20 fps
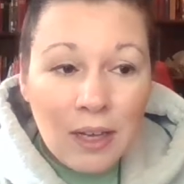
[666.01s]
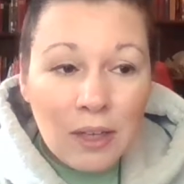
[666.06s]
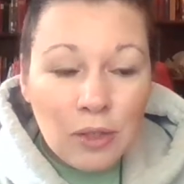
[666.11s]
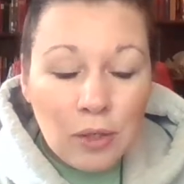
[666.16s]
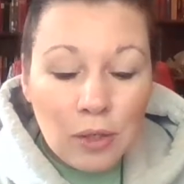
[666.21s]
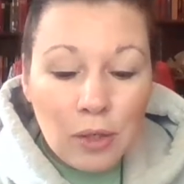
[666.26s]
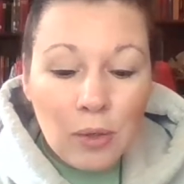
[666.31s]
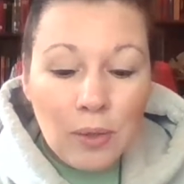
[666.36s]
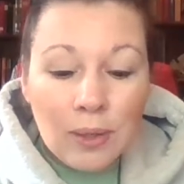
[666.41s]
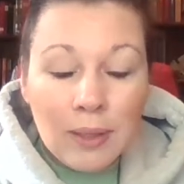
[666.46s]

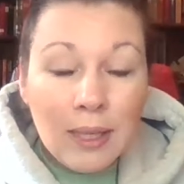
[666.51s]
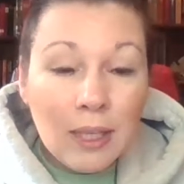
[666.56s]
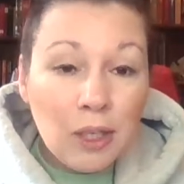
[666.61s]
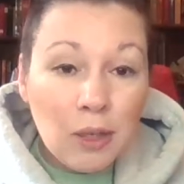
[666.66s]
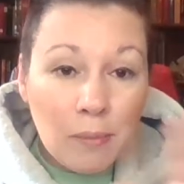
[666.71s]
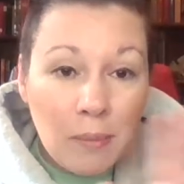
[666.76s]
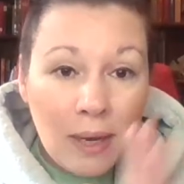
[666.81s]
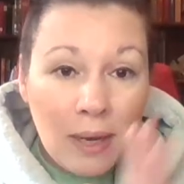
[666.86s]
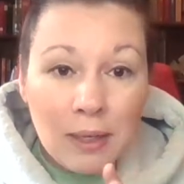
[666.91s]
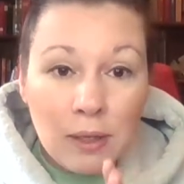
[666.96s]
So you can let
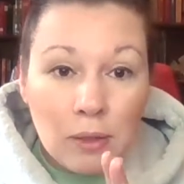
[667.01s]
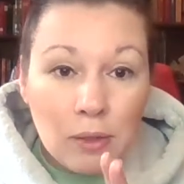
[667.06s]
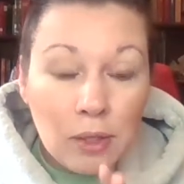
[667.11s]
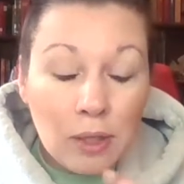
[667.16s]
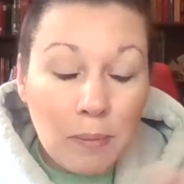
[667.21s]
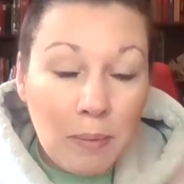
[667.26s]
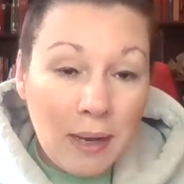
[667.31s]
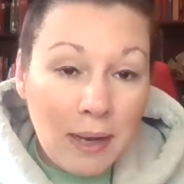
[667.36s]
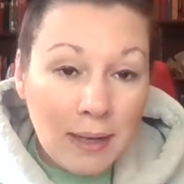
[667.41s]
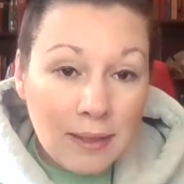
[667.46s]
your mind go
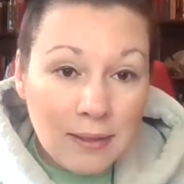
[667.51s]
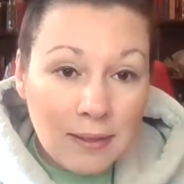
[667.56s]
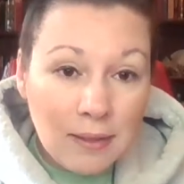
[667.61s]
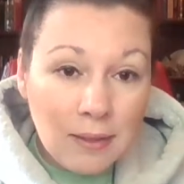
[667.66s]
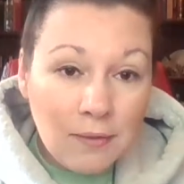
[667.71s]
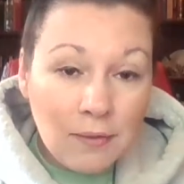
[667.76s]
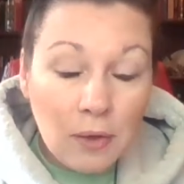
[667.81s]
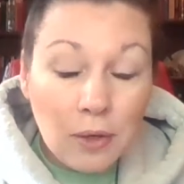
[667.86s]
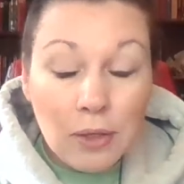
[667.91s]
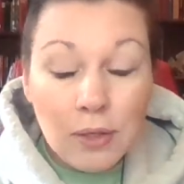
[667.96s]
to the
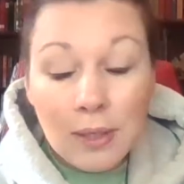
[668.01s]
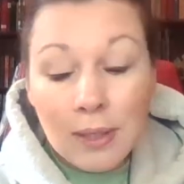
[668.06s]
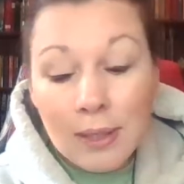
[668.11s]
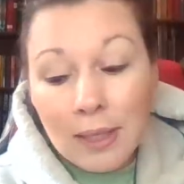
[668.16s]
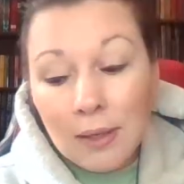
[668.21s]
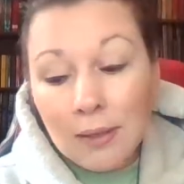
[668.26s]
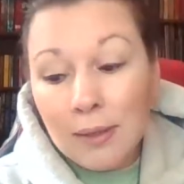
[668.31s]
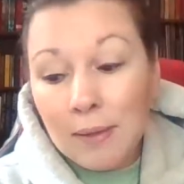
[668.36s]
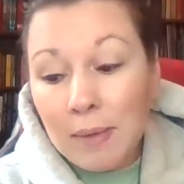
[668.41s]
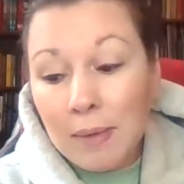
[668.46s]
positive, or you can
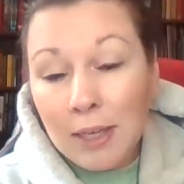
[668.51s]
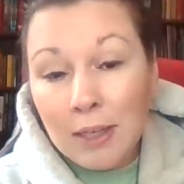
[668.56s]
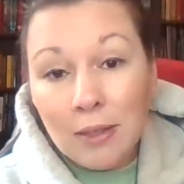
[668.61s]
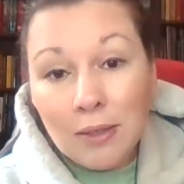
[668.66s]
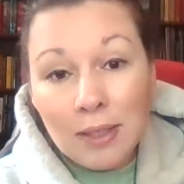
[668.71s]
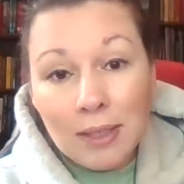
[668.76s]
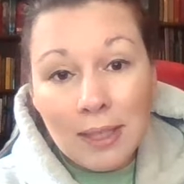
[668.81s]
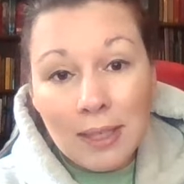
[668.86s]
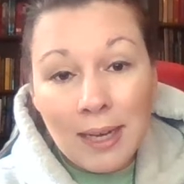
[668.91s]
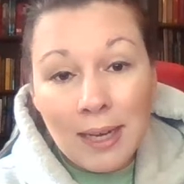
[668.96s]
let your mind
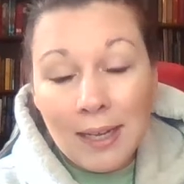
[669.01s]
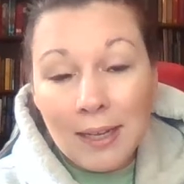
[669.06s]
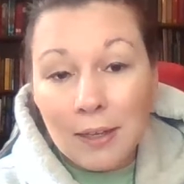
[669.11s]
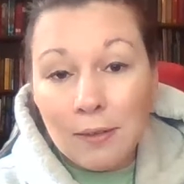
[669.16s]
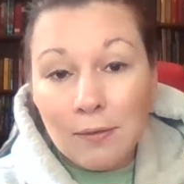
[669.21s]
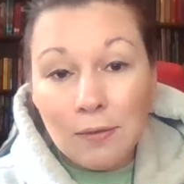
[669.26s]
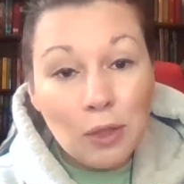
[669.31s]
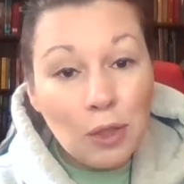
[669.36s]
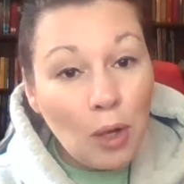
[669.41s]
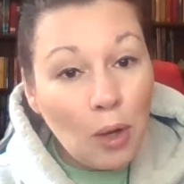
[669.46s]
go to the
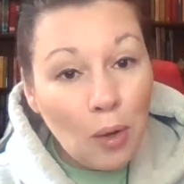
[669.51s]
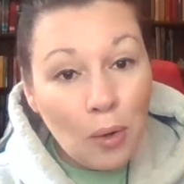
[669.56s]
negative.